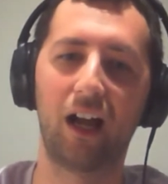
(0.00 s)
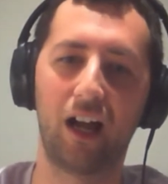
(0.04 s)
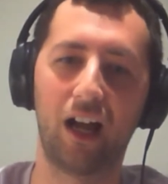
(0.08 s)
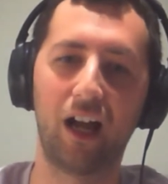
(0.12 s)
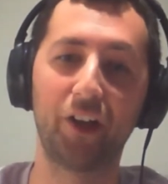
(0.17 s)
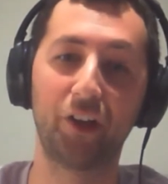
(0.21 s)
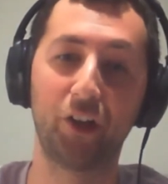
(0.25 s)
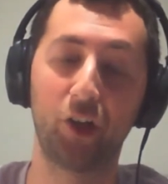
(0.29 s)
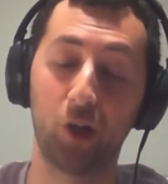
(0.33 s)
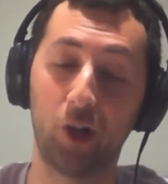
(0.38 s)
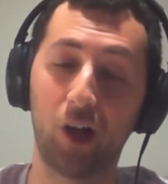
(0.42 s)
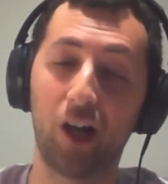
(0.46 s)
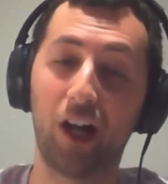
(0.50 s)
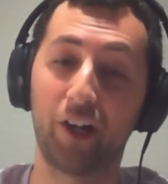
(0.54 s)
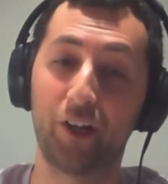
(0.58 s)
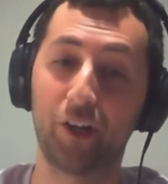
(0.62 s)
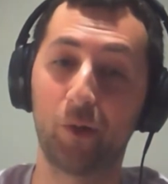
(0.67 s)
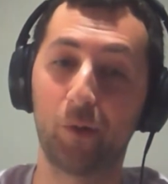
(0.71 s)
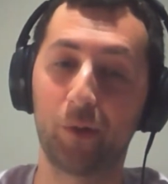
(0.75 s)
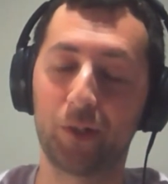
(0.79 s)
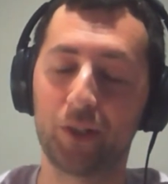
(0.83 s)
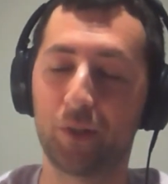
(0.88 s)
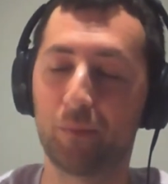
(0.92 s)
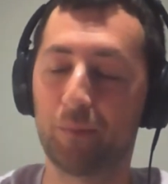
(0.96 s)
know
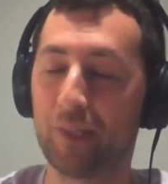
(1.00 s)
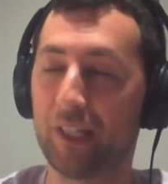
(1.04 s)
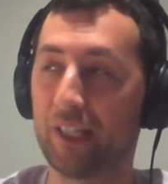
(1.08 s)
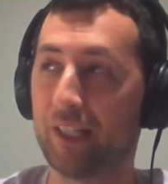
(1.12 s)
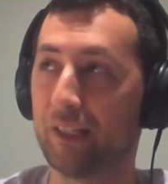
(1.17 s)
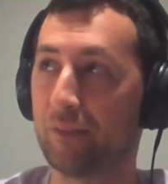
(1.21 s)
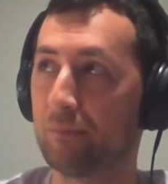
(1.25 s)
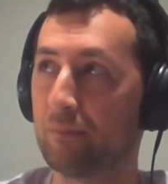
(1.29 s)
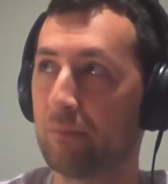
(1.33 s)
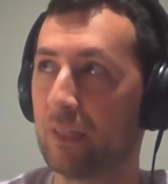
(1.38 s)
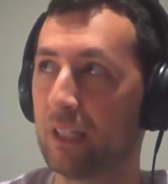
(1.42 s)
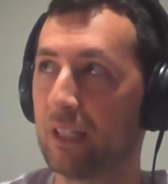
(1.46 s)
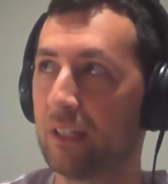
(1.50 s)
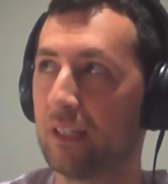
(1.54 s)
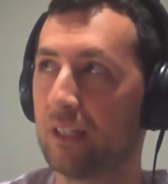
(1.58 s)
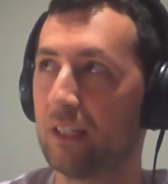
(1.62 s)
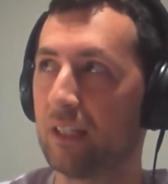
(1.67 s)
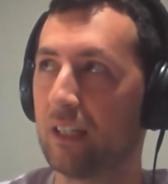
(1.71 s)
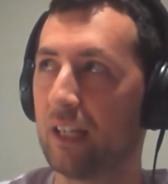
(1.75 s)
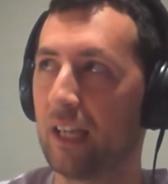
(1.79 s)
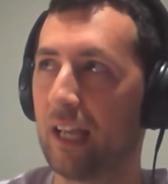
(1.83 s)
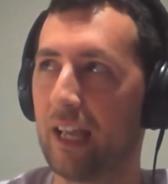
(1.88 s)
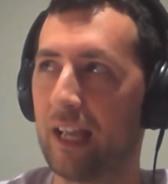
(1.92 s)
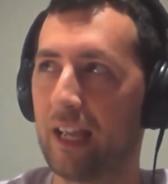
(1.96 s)
what you mean,
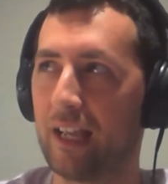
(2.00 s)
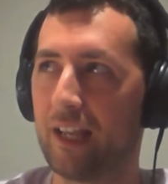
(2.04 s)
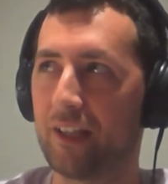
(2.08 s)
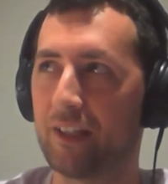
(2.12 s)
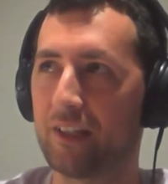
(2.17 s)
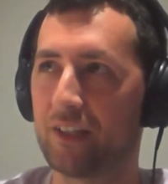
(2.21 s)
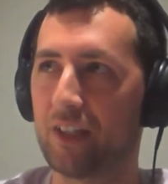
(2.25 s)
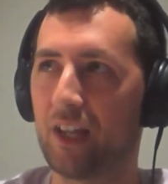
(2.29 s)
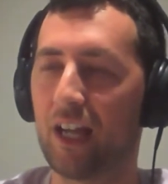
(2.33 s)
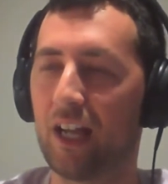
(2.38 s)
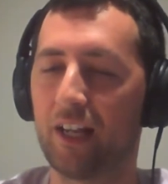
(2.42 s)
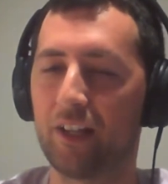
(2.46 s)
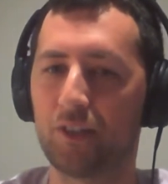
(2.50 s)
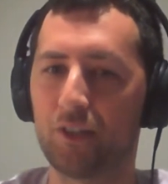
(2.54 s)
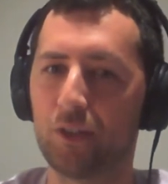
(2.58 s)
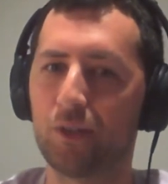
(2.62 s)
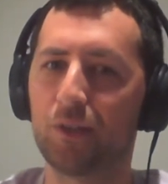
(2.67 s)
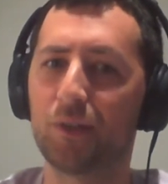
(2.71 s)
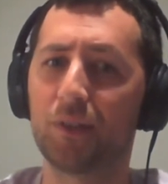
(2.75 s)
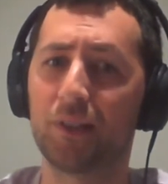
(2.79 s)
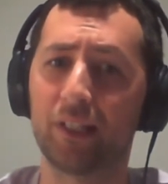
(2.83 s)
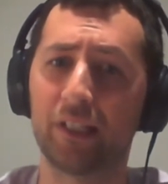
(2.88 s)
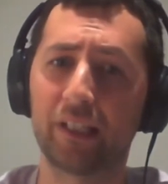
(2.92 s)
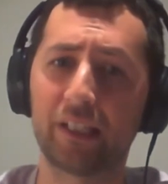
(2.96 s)
and I
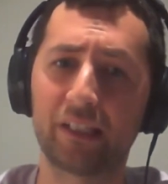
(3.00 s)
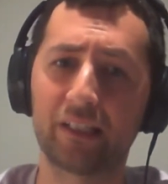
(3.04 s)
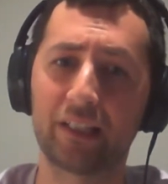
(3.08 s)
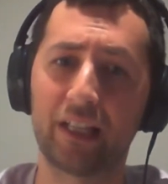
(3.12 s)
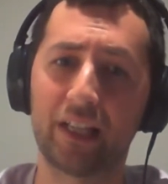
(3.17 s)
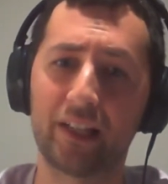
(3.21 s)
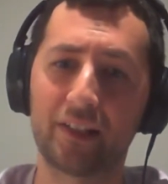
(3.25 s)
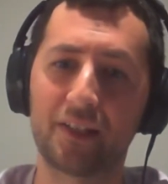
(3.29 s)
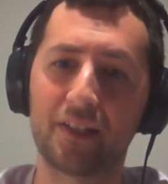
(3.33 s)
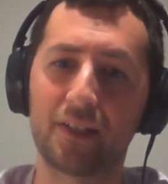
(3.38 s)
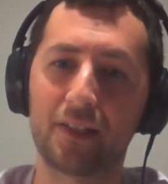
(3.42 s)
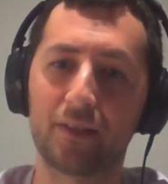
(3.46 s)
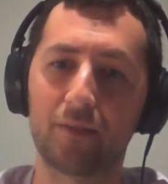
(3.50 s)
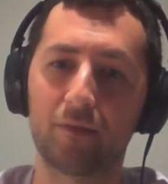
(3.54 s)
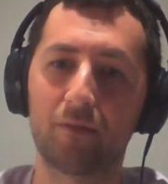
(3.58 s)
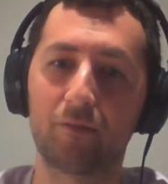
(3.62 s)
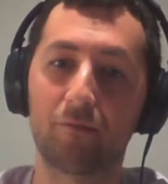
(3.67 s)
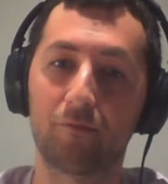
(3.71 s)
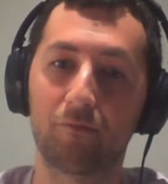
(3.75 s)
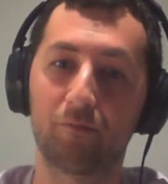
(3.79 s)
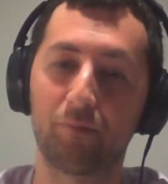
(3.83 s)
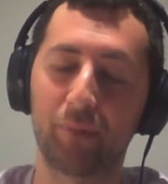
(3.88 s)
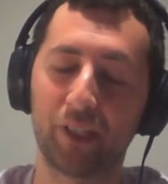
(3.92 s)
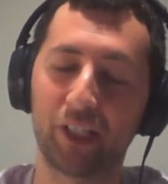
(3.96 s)
do think that's
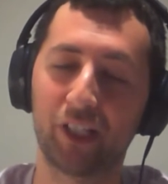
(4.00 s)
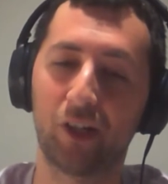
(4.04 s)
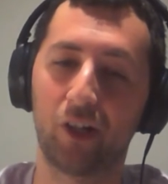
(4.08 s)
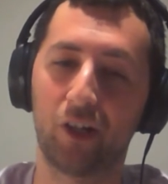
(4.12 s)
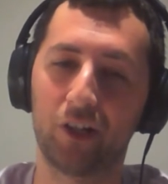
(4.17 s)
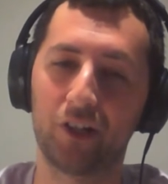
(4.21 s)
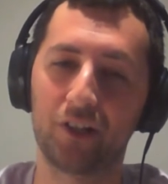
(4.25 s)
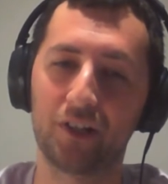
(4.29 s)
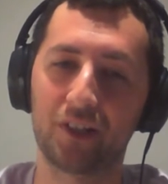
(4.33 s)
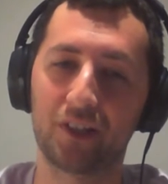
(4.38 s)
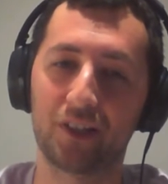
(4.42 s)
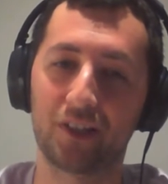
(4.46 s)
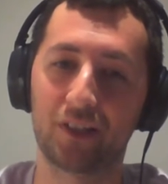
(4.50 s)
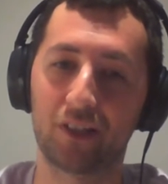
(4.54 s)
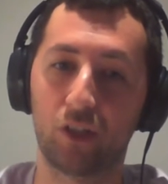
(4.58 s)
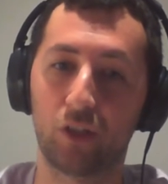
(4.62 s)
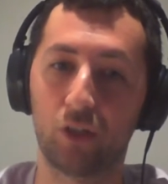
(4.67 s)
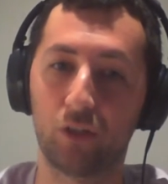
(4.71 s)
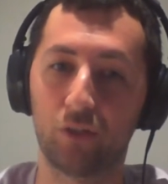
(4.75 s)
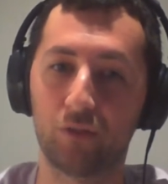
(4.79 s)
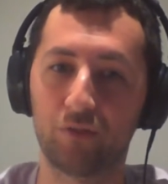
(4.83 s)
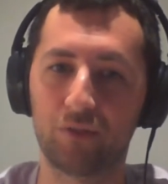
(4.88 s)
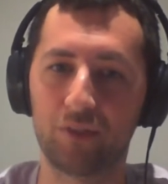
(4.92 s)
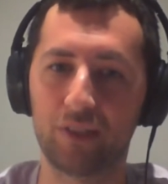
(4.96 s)
because
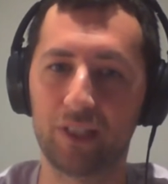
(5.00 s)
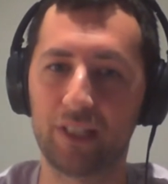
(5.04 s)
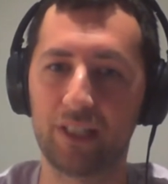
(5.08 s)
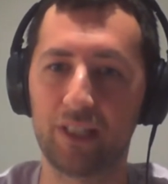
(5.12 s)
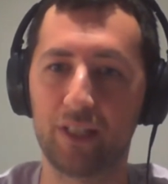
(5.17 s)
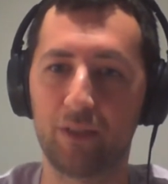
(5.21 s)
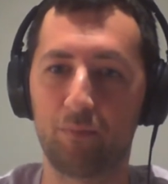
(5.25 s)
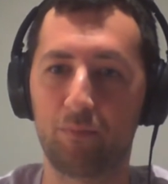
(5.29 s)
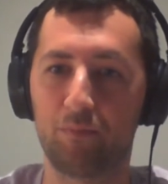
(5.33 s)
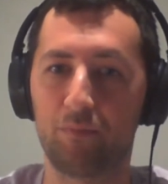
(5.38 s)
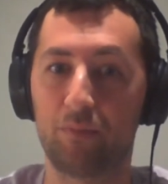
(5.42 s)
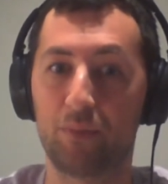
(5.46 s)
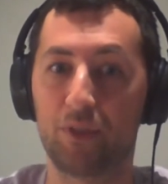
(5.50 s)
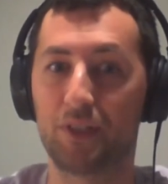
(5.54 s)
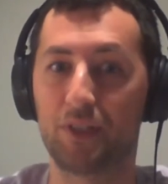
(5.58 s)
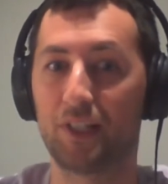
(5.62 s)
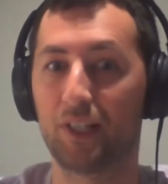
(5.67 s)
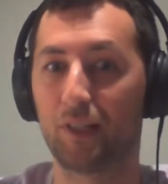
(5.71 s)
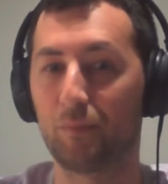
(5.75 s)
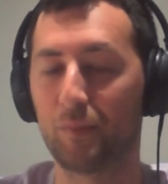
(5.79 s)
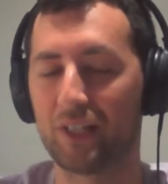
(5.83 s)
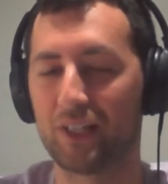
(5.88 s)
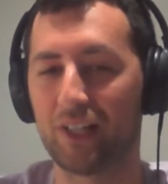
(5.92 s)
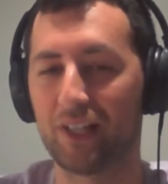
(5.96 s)
of the
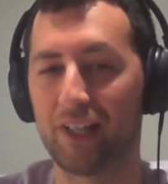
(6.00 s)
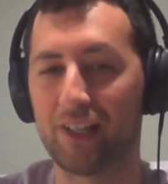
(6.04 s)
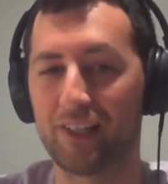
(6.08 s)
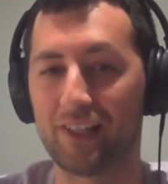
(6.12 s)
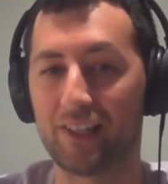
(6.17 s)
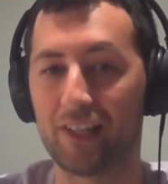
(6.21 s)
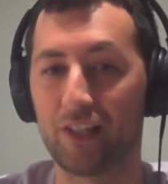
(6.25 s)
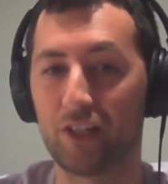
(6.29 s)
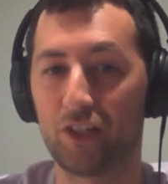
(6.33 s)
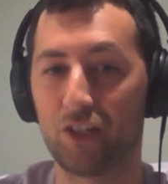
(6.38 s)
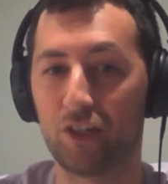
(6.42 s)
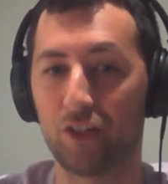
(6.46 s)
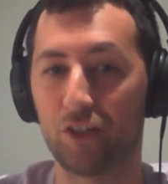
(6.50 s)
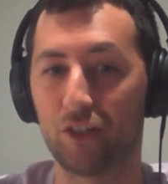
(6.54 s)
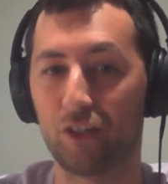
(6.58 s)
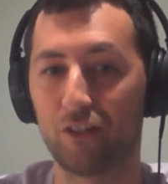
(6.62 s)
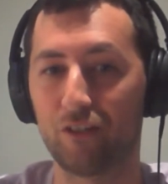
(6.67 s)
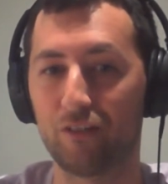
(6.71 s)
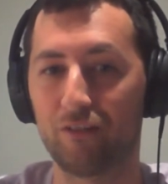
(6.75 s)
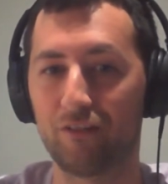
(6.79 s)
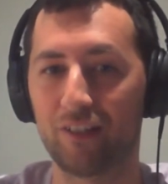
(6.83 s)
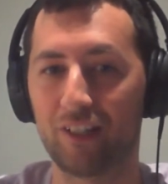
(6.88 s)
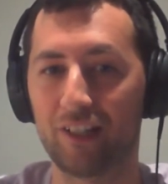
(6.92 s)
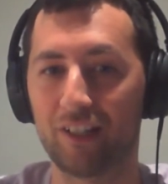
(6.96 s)
stigmatization
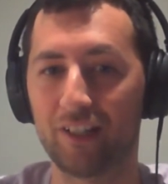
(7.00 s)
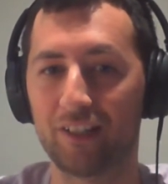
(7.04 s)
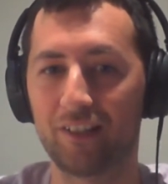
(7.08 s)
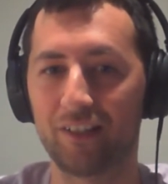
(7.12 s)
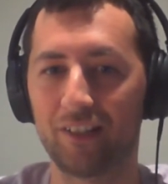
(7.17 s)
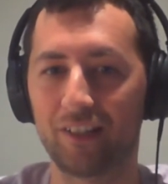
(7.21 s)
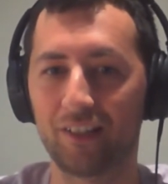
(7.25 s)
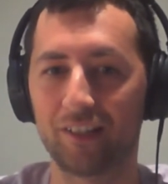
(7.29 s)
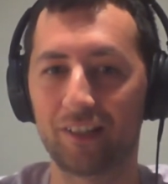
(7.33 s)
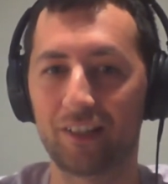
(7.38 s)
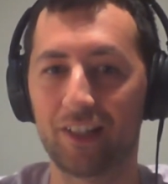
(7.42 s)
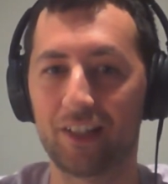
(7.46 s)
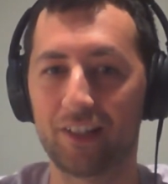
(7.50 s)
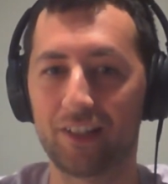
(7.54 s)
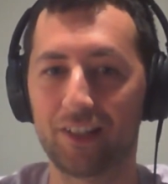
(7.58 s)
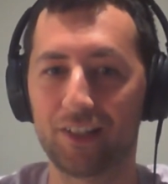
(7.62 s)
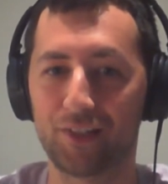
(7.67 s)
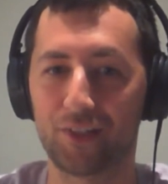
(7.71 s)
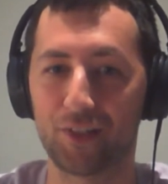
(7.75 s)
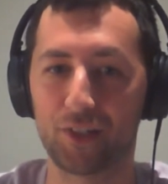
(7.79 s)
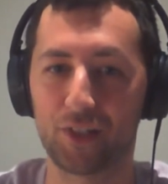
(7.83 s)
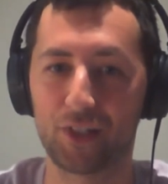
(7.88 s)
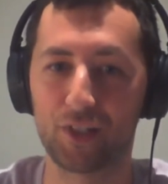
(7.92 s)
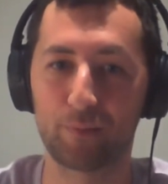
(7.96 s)
of anything that
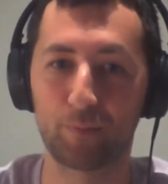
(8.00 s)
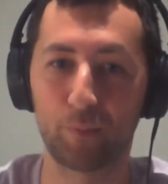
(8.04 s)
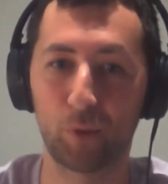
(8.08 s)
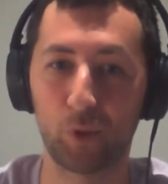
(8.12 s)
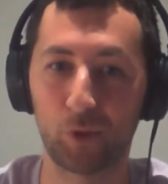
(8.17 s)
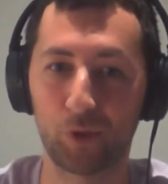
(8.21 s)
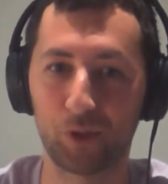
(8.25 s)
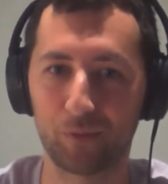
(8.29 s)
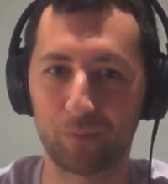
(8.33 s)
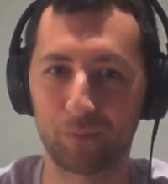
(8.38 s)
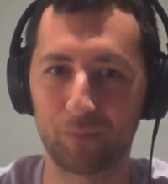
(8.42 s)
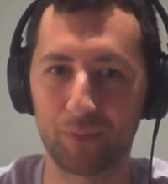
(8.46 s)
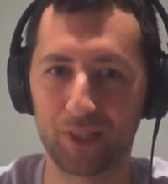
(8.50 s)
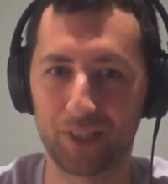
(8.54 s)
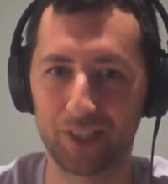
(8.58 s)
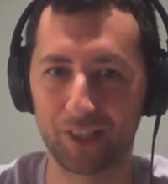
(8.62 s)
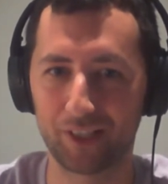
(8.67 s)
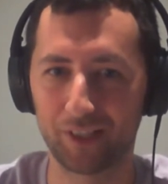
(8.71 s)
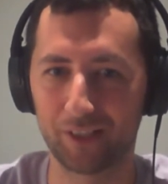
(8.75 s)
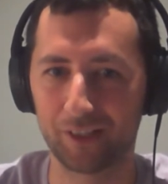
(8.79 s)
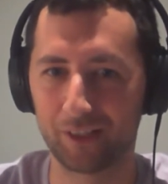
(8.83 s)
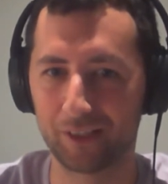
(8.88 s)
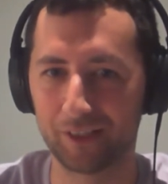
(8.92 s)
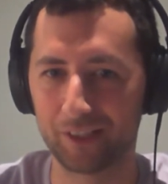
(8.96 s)
isn't sport,
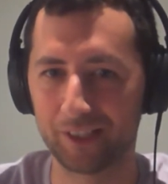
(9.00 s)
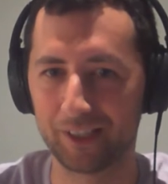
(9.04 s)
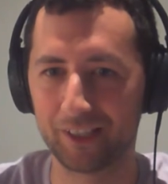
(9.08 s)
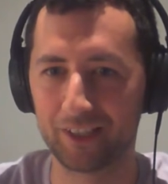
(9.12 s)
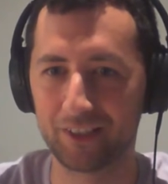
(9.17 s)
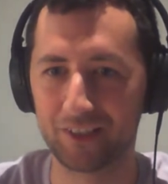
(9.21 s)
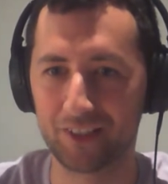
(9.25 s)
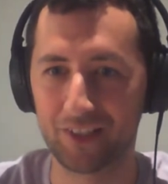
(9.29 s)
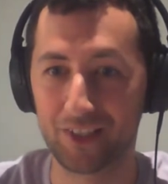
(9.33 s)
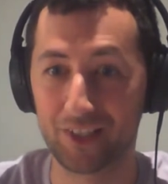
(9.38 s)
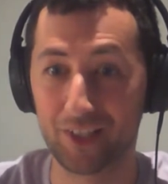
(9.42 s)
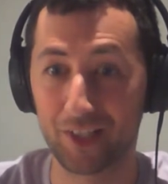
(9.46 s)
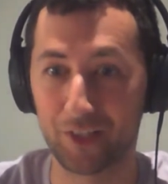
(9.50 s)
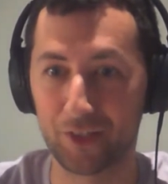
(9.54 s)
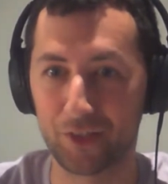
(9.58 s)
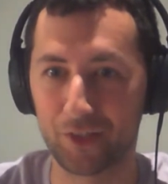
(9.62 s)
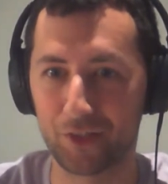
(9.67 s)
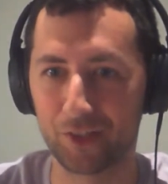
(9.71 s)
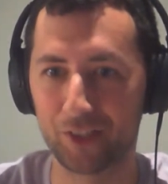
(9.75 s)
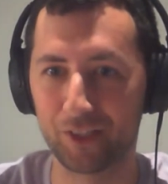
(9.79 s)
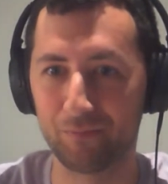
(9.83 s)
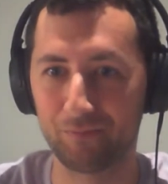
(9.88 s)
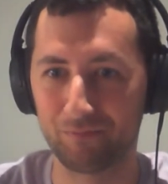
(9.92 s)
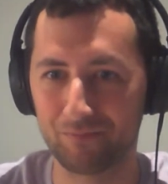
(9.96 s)
particularly in this
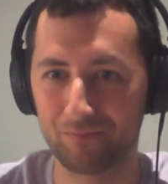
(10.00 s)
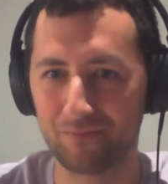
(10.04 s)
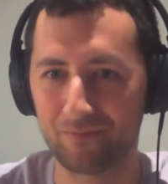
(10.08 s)
country.